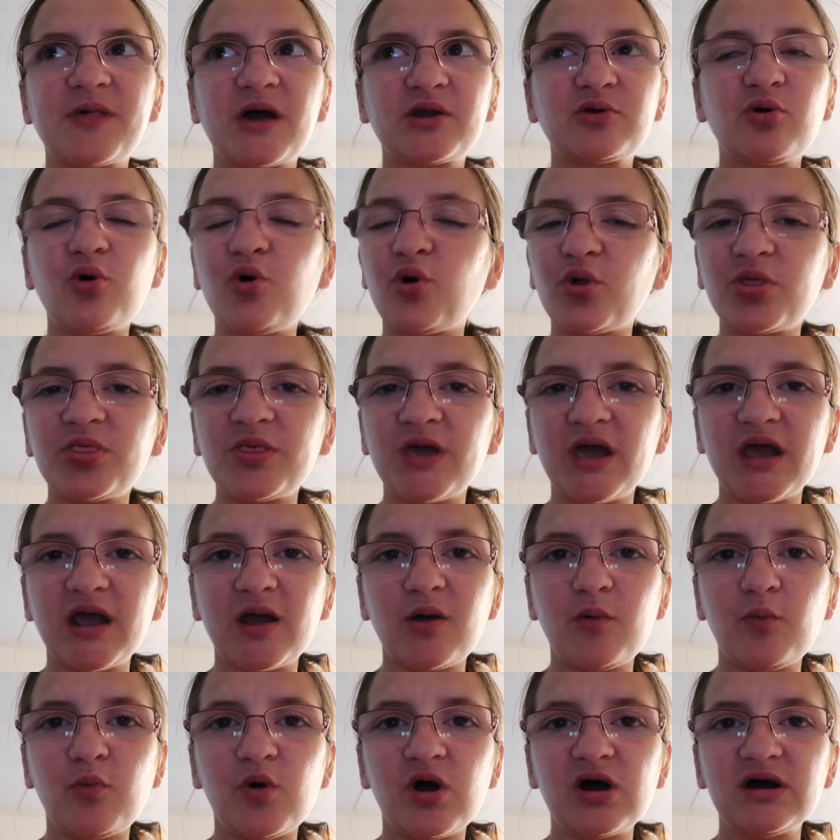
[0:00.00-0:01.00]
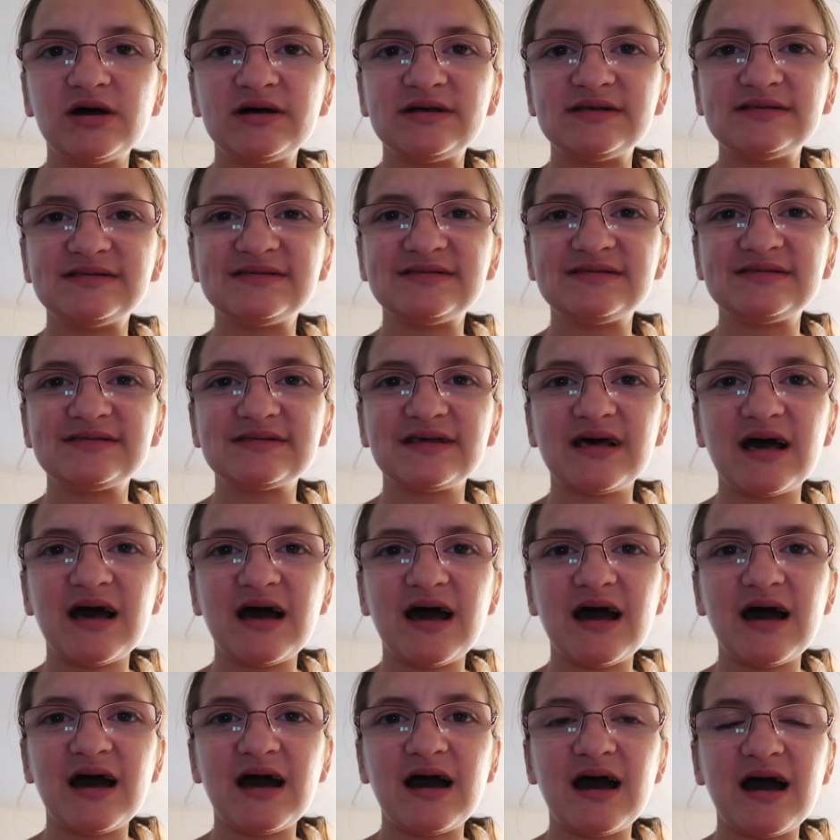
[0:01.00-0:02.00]
that whole thing was
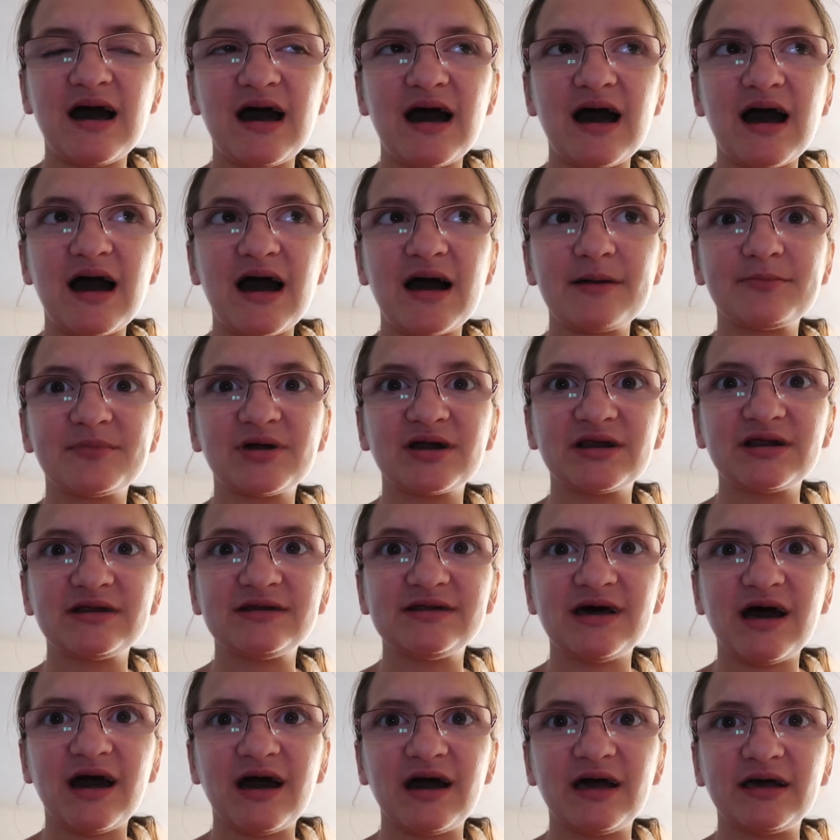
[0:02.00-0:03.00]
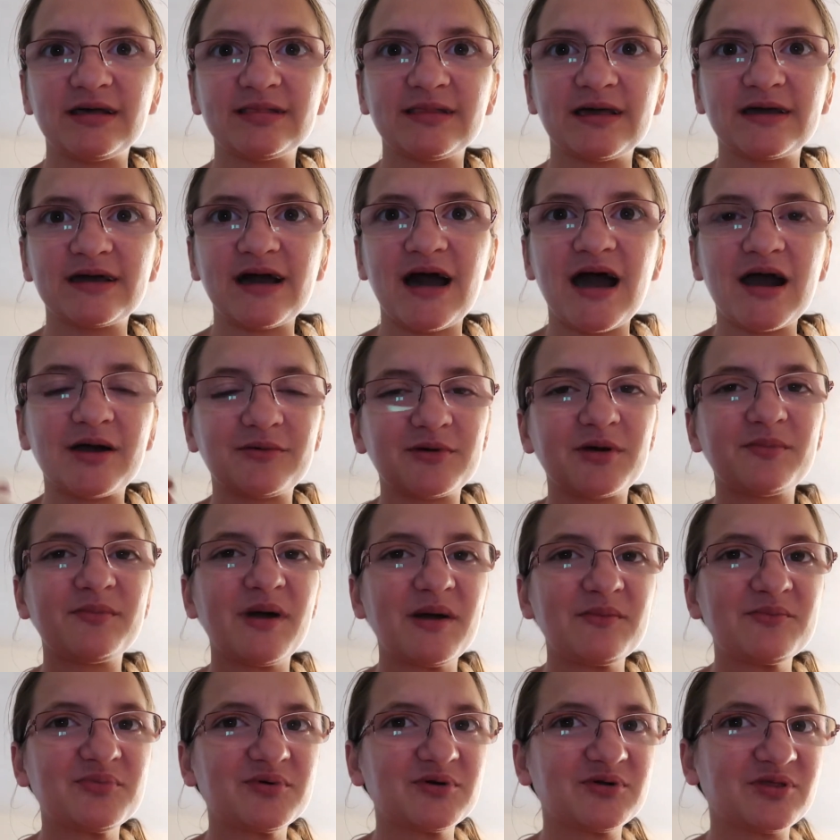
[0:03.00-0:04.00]
I'm gonna die. Like, I
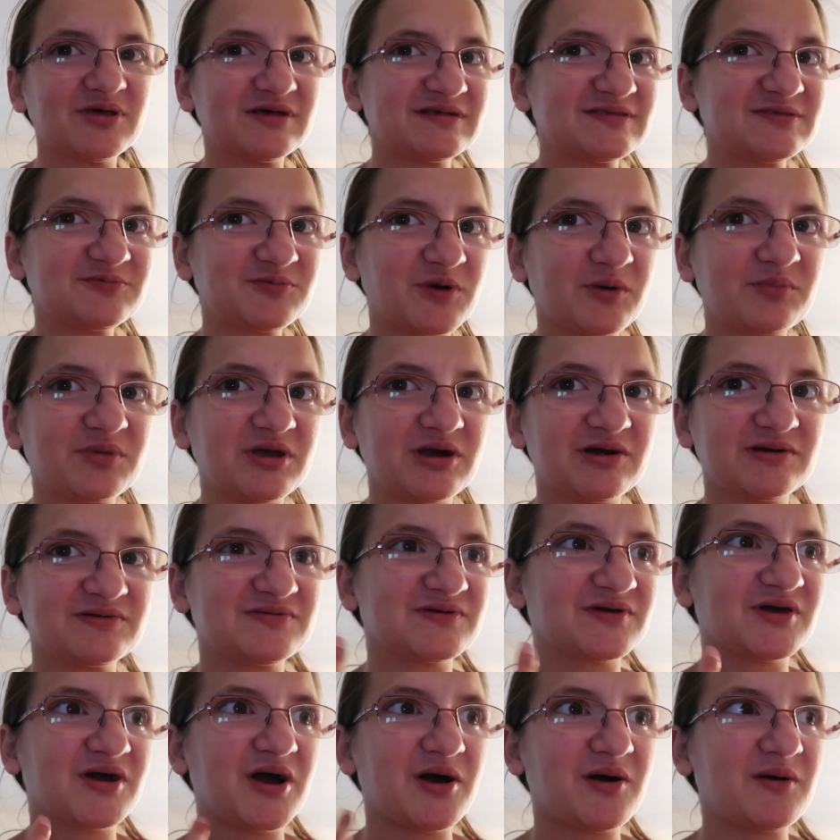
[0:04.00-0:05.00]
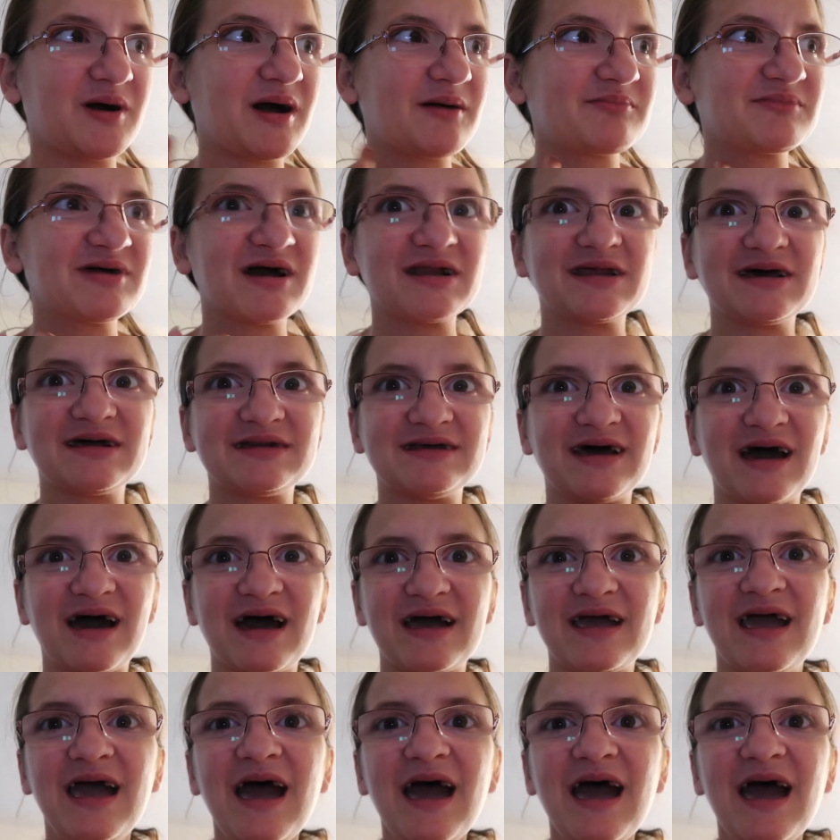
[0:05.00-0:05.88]
remember this from years ago. I'm gonna die.